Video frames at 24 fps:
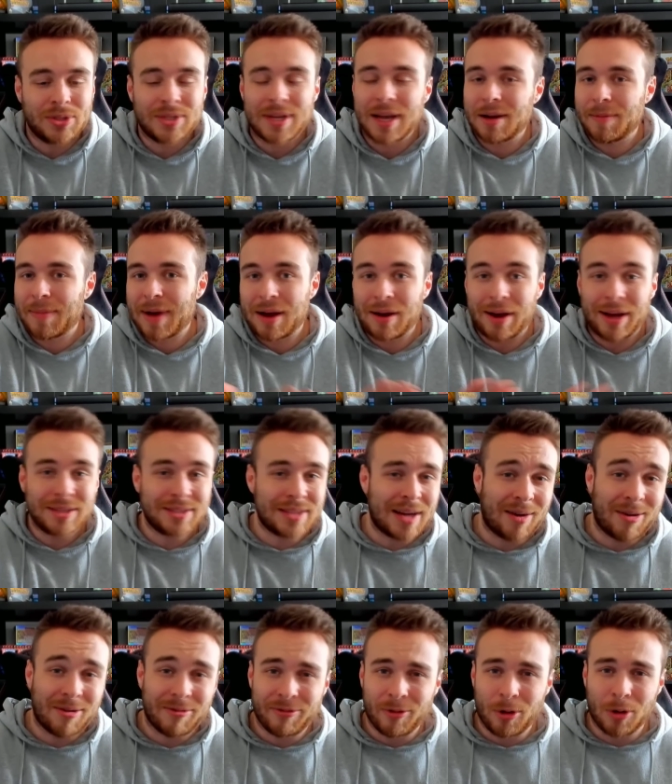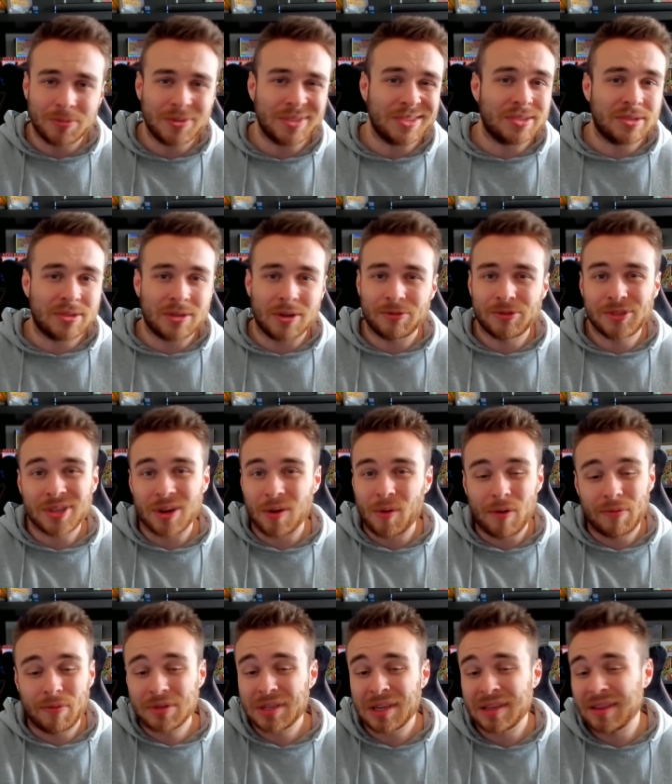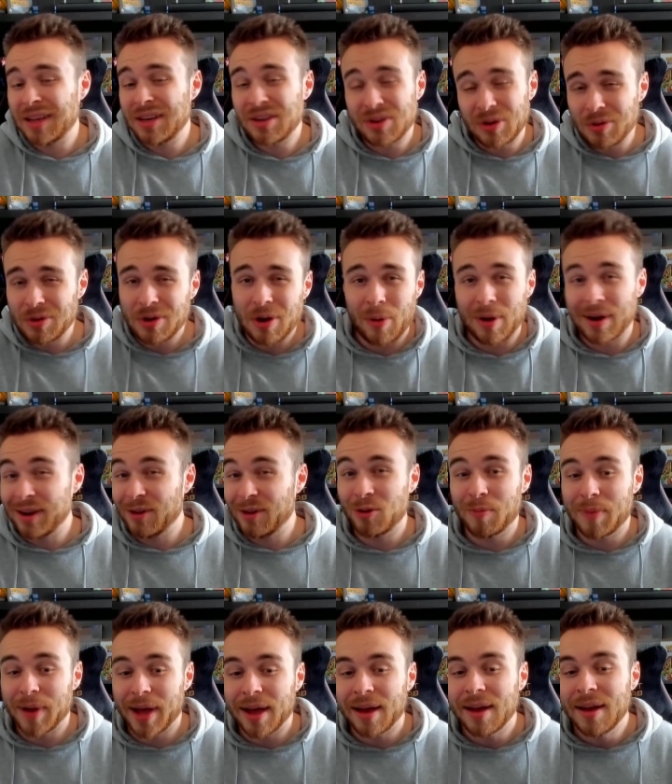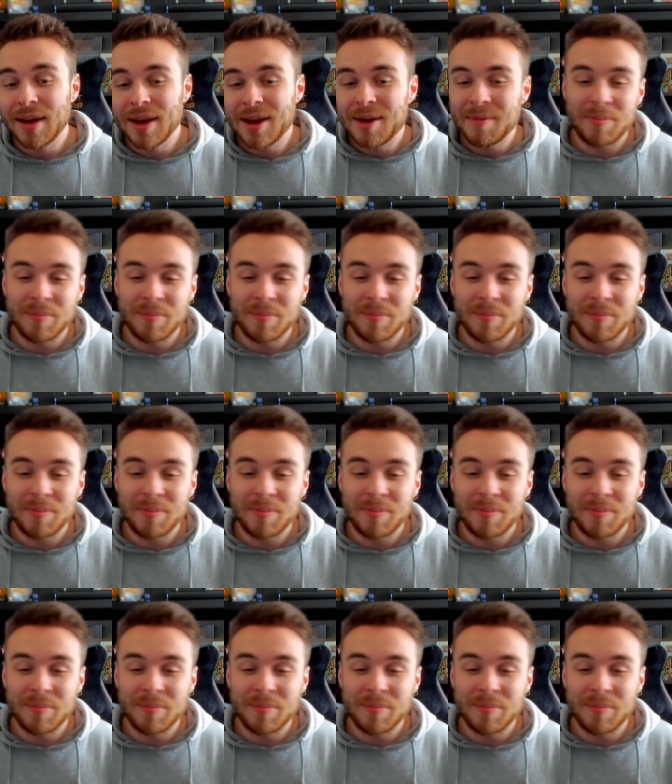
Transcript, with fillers: said about like terraforms and stuff, so obviously they do know a little bit.